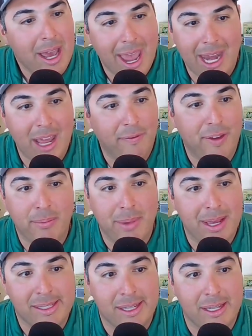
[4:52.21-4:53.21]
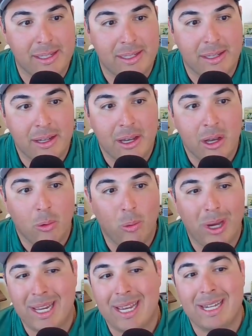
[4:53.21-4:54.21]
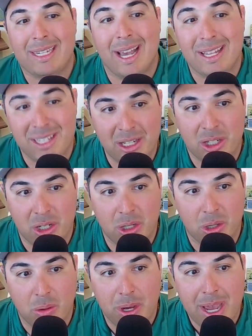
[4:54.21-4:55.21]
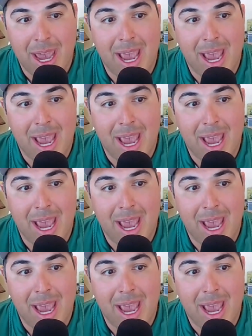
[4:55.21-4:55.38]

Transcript: And if he misses, what he doesn't do